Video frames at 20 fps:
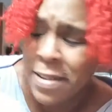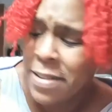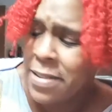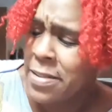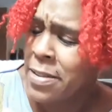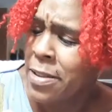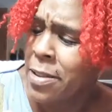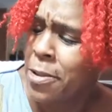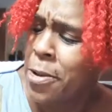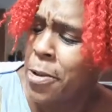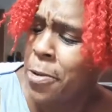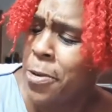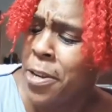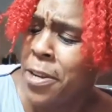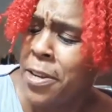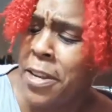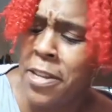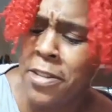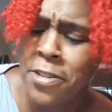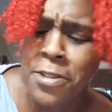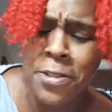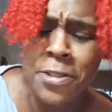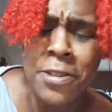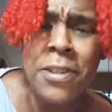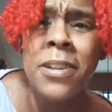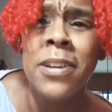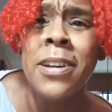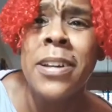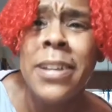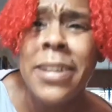silicone in nature.
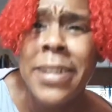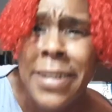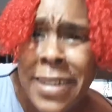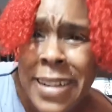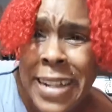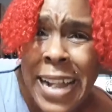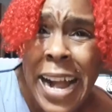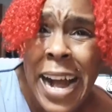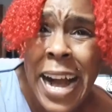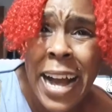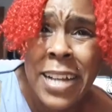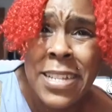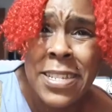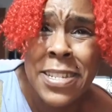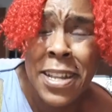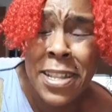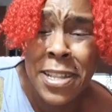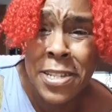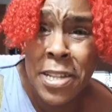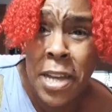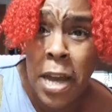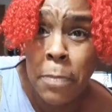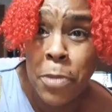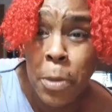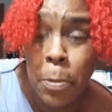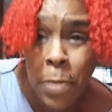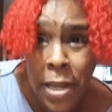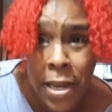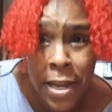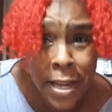I accidentally
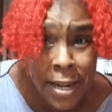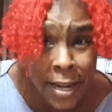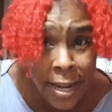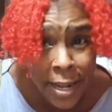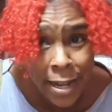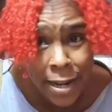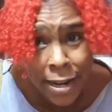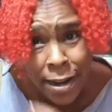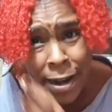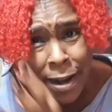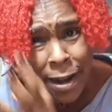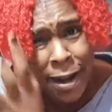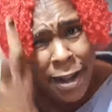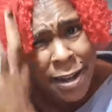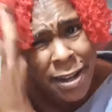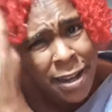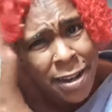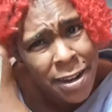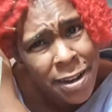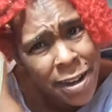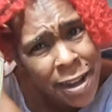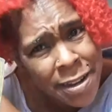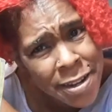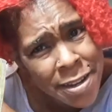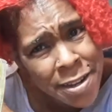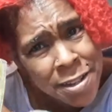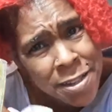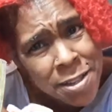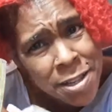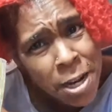tapped the blade and uh, I gotta, I
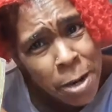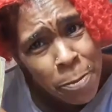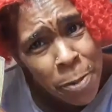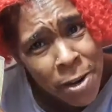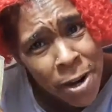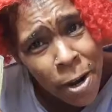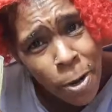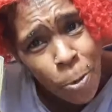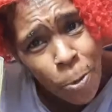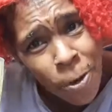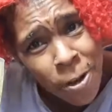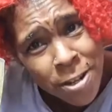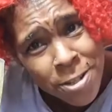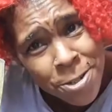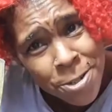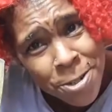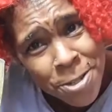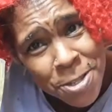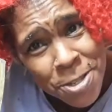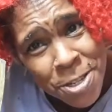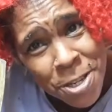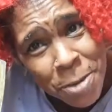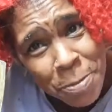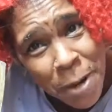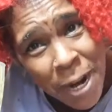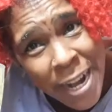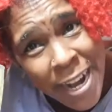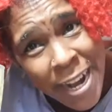need to clean up on my old one as you can see in my